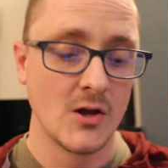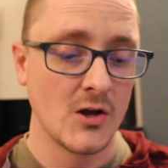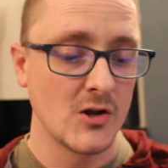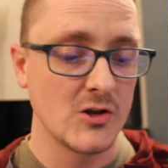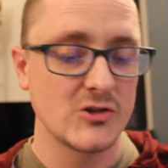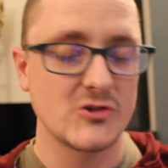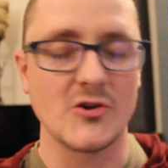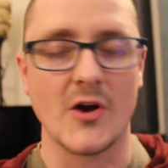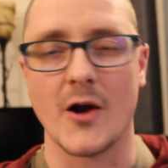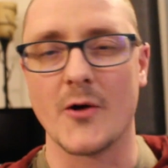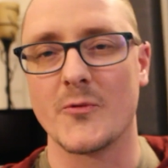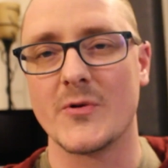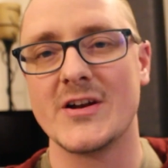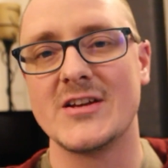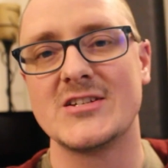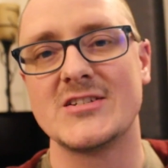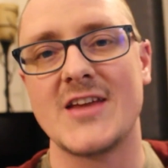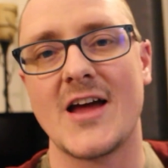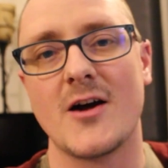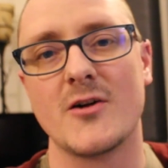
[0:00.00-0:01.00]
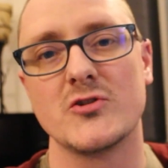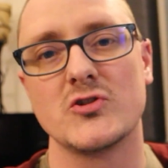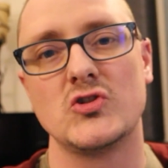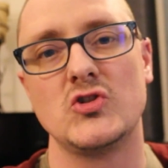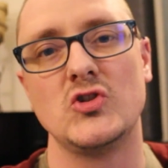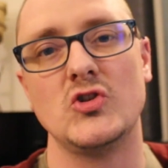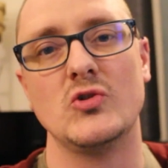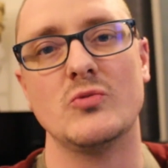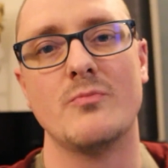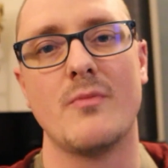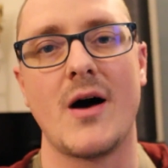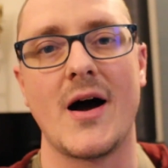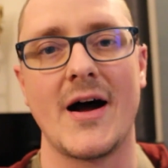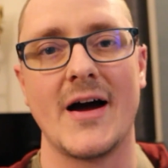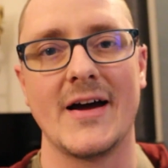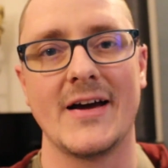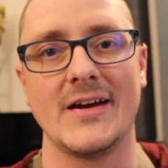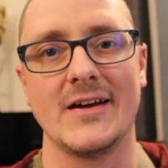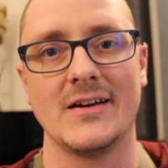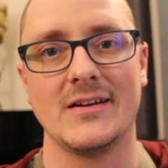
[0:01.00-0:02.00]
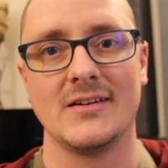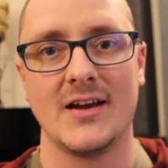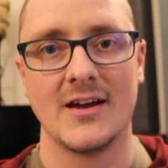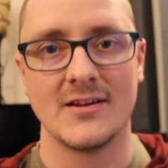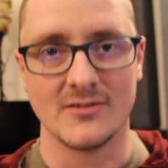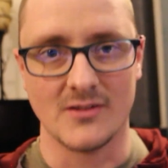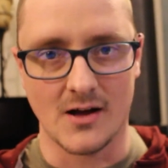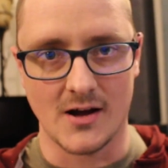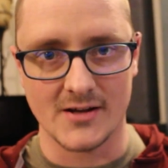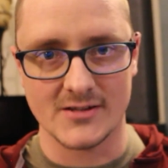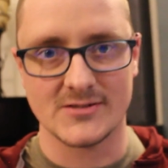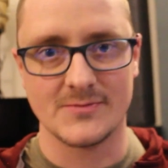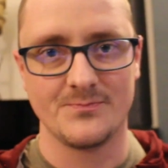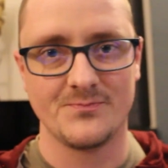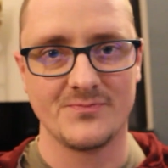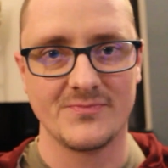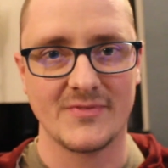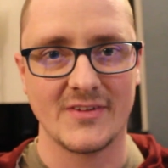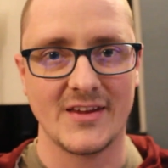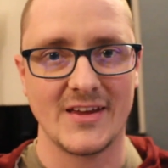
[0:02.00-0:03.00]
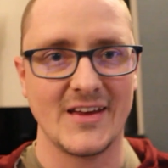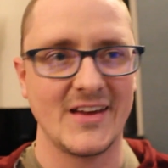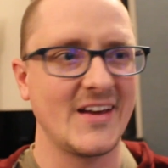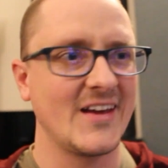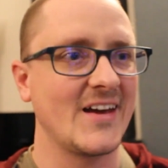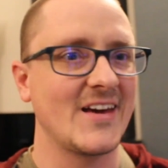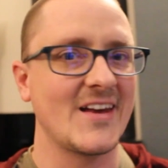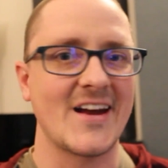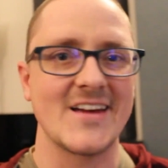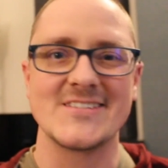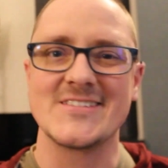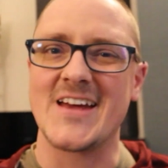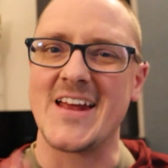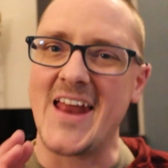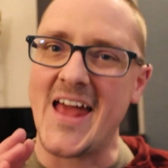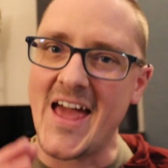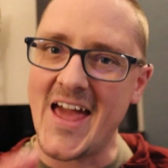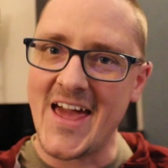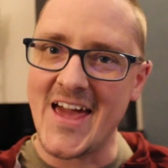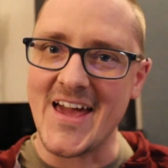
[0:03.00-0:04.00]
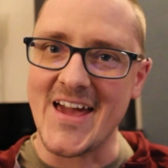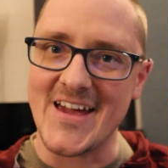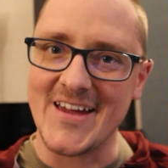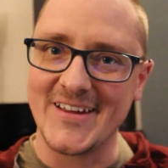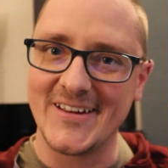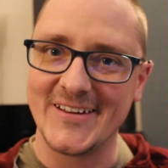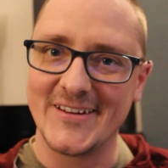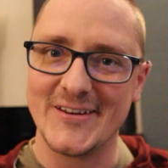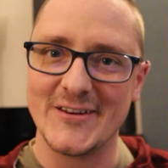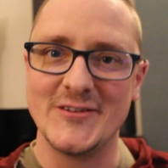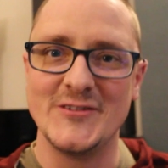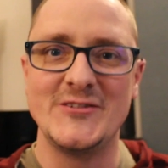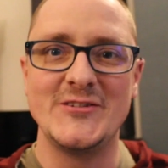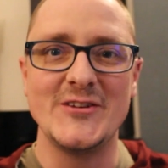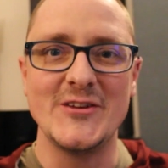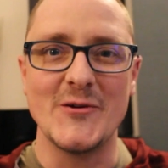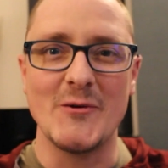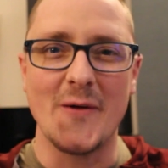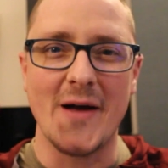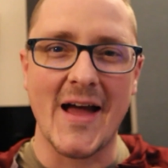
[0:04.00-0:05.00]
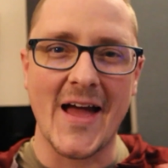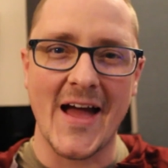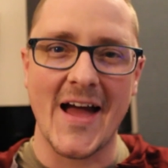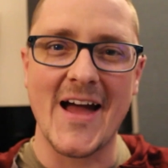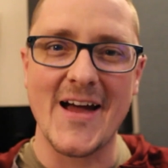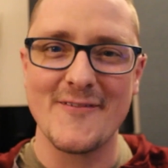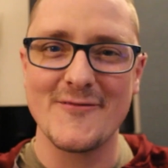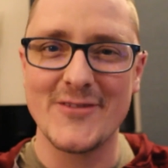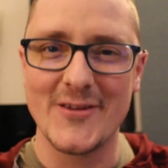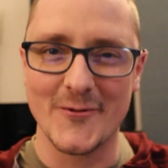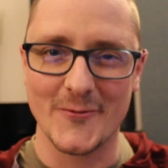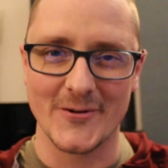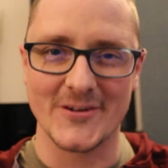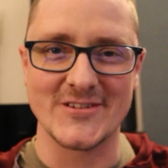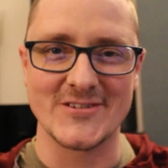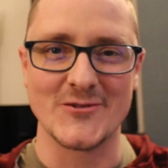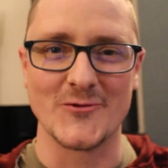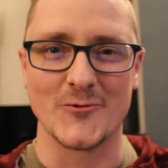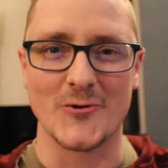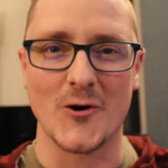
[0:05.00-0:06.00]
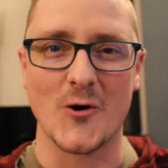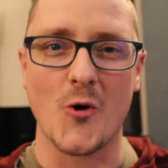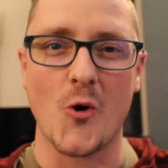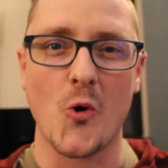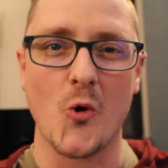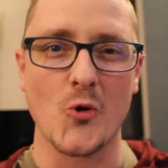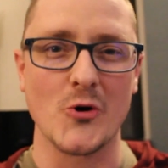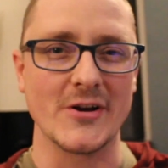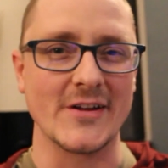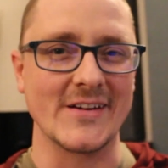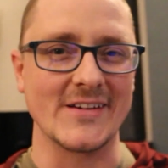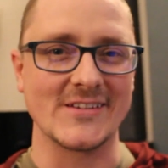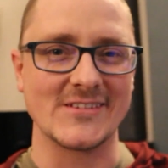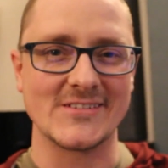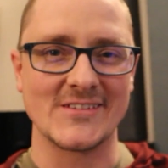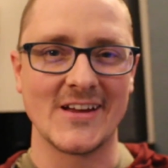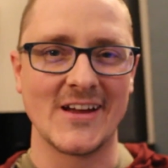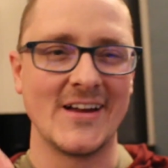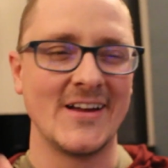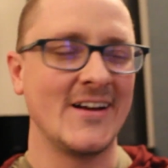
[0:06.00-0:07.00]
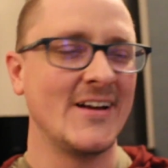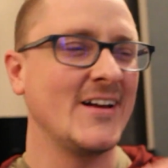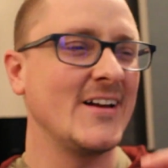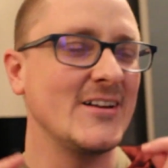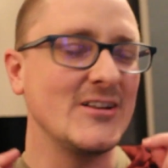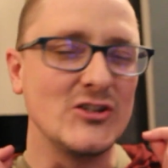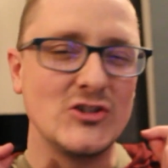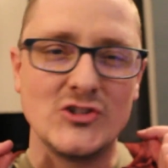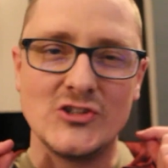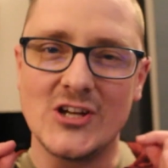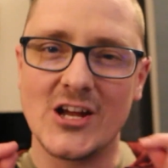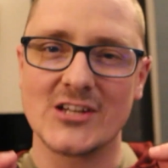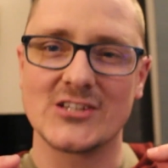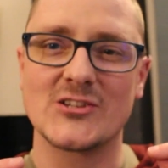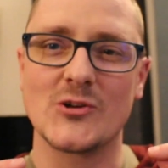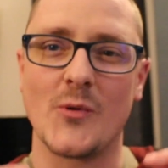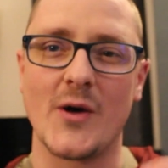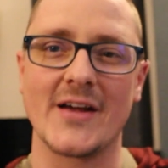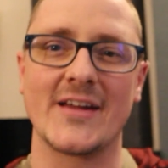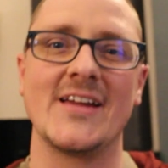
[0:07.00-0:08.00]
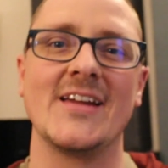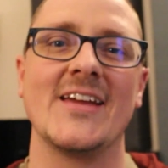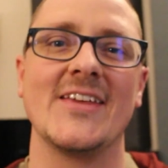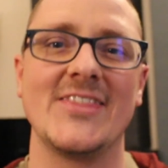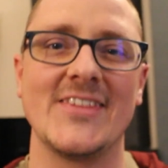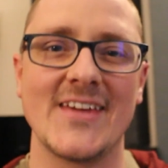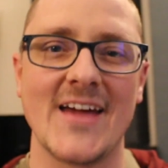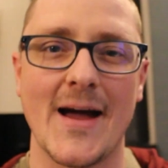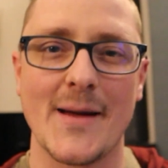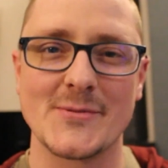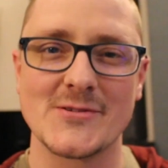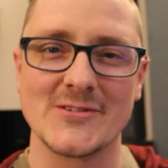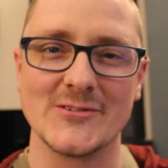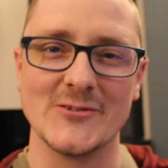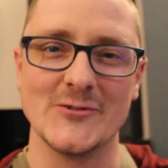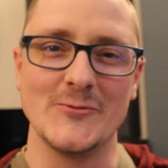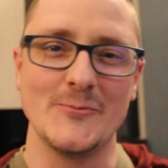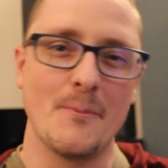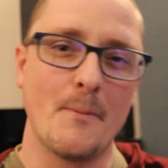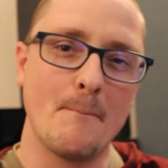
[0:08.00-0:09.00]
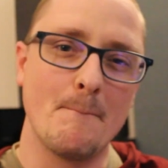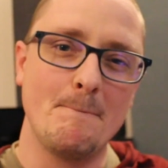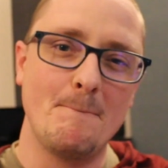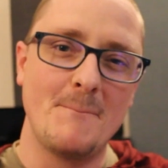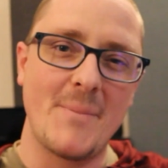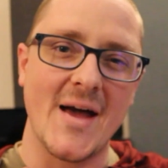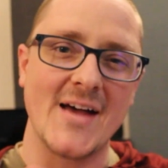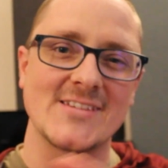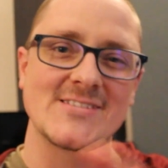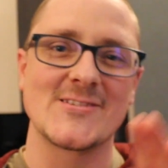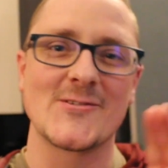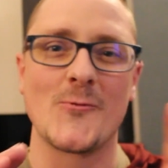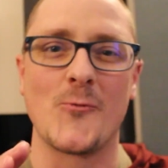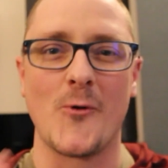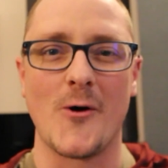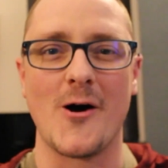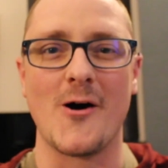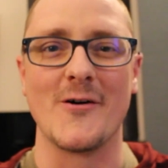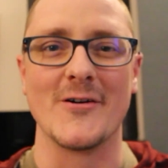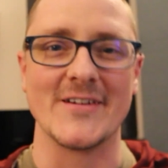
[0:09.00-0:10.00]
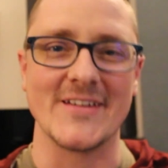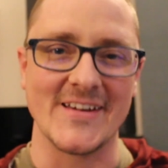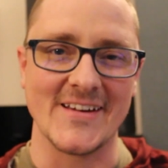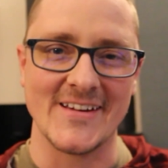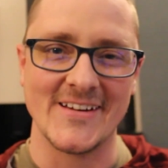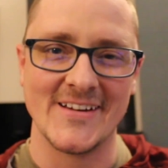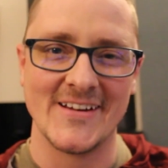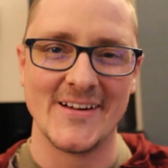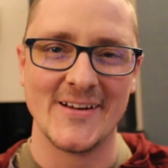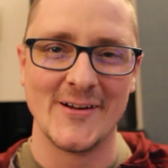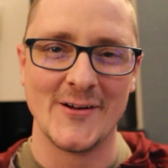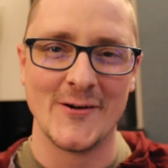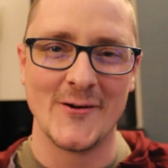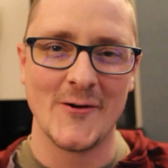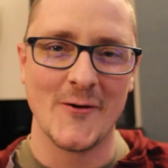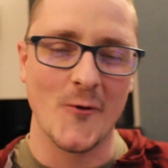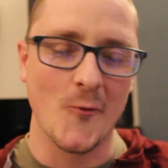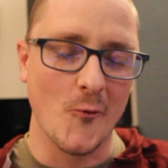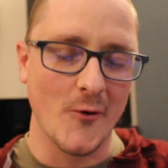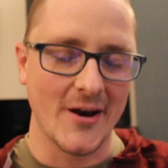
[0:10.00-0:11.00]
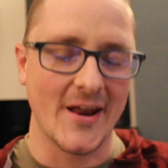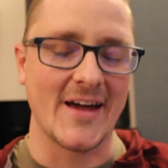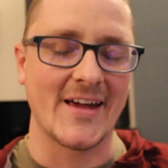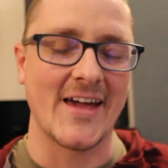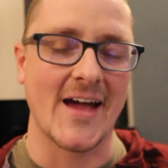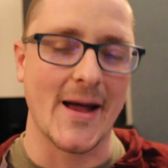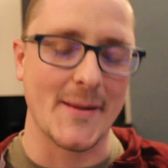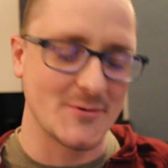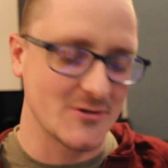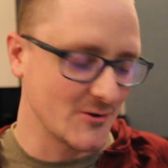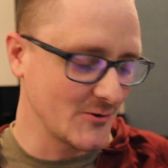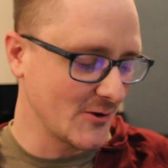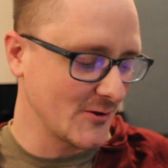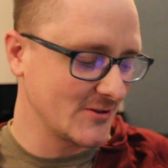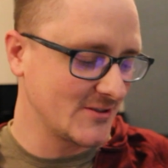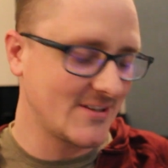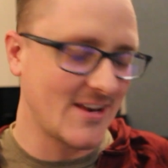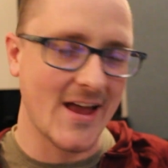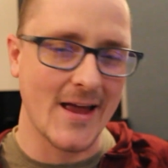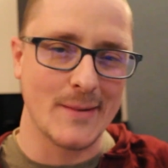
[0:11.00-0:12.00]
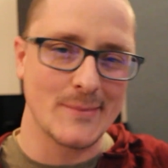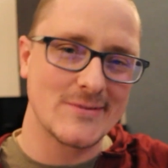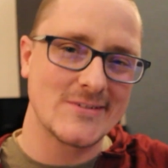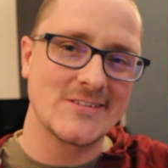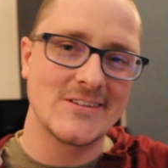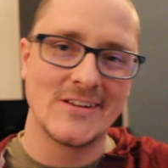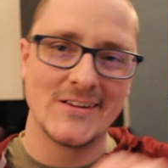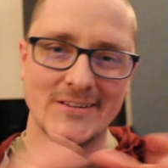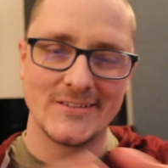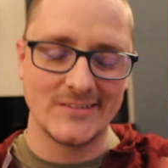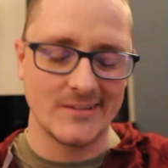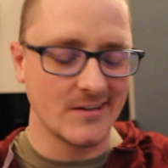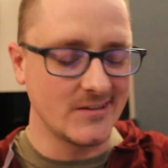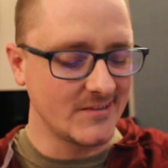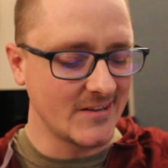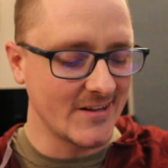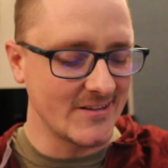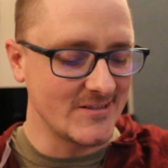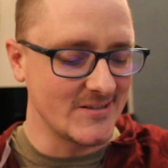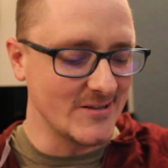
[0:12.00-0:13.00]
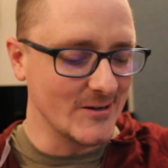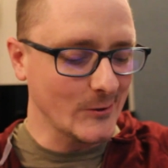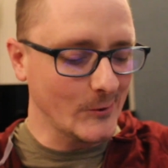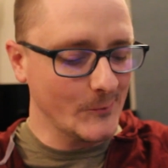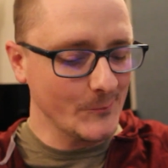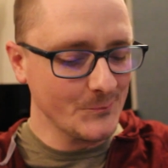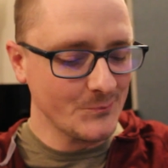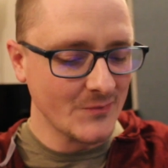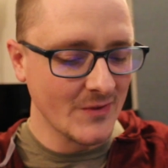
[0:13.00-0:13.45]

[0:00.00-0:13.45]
So I reached out to my in-laws and I said, hey, do you have the original recordings just so I can get the absolute best quality when I capture those tapes to digital?